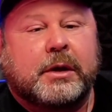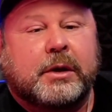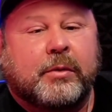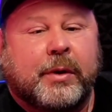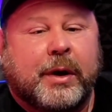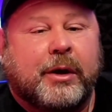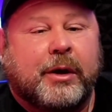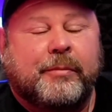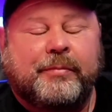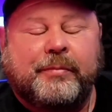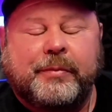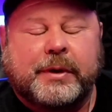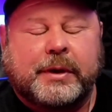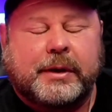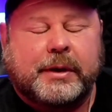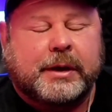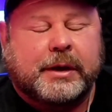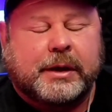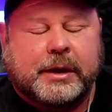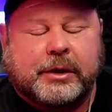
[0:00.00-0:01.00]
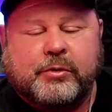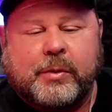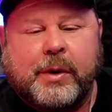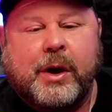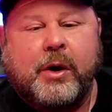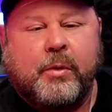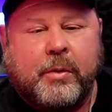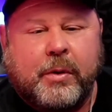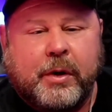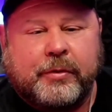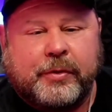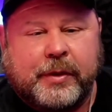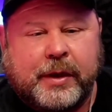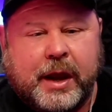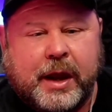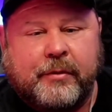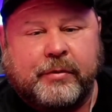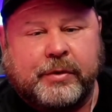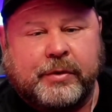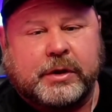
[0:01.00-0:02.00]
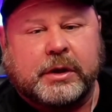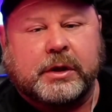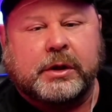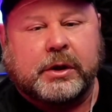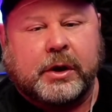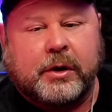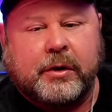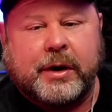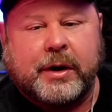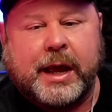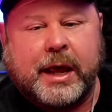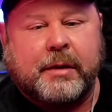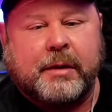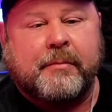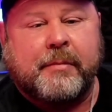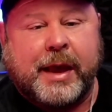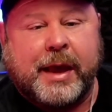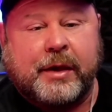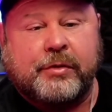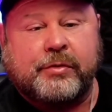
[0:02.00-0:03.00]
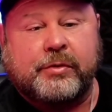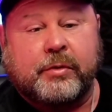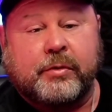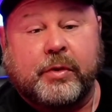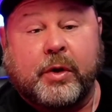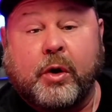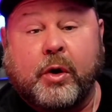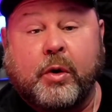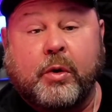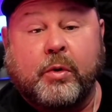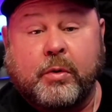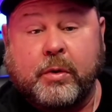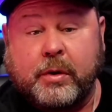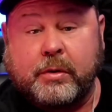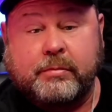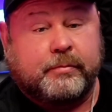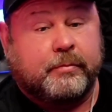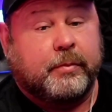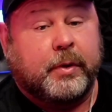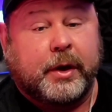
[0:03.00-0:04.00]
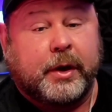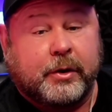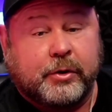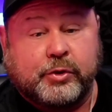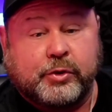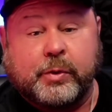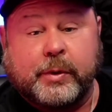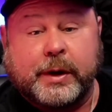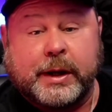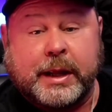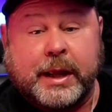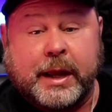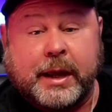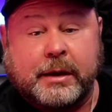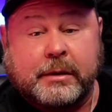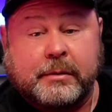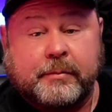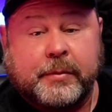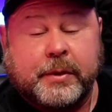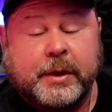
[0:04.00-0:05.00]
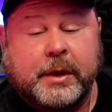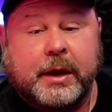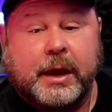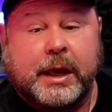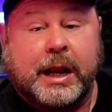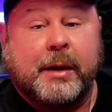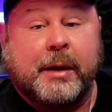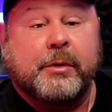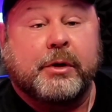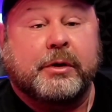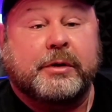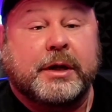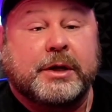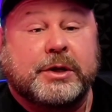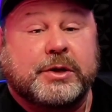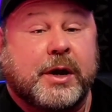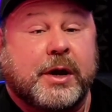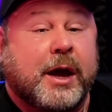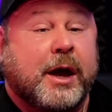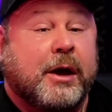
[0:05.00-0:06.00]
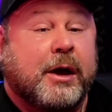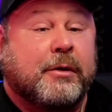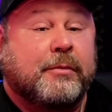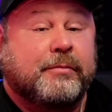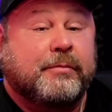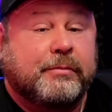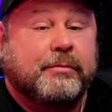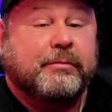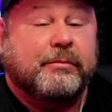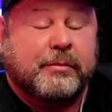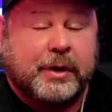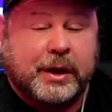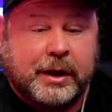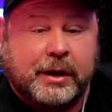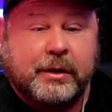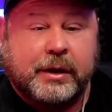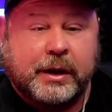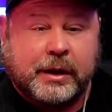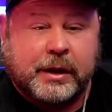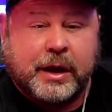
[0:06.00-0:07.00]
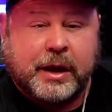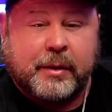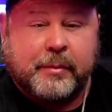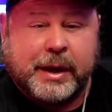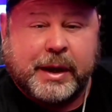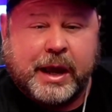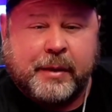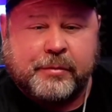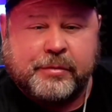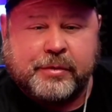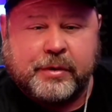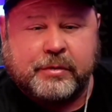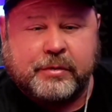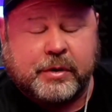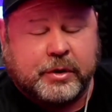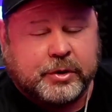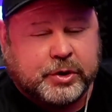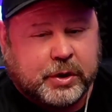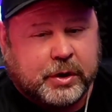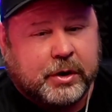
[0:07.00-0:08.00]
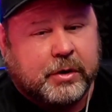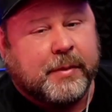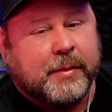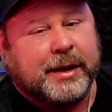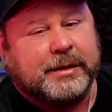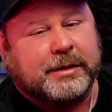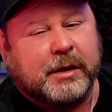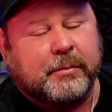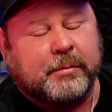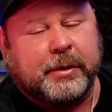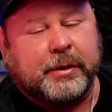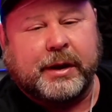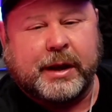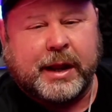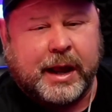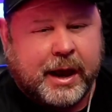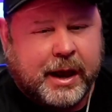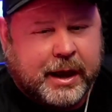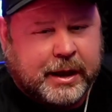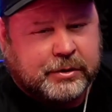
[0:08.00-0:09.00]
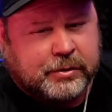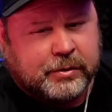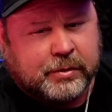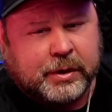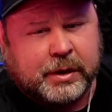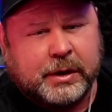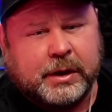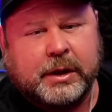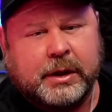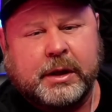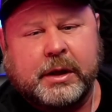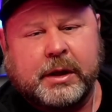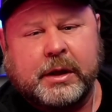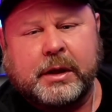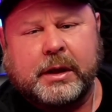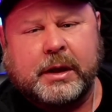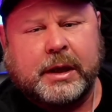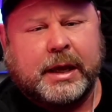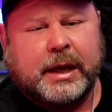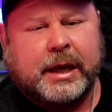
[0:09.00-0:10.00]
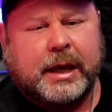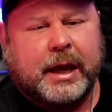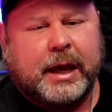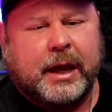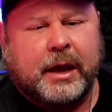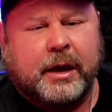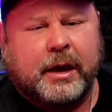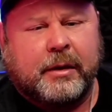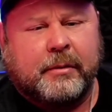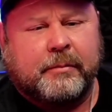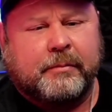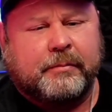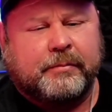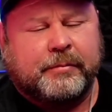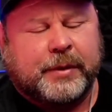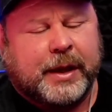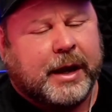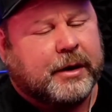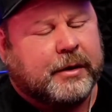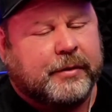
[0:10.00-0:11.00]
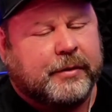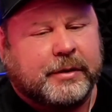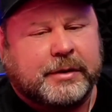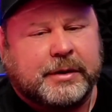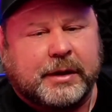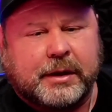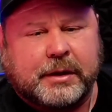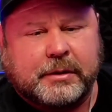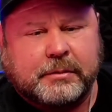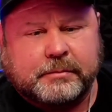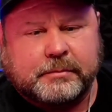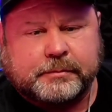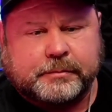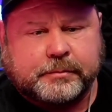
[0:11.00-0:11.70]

well, it's well worth the effort to learn how to master the whole 128. And I'm going to teach you how in coming episodes. I'll show you my template and how I do it. Down to the T.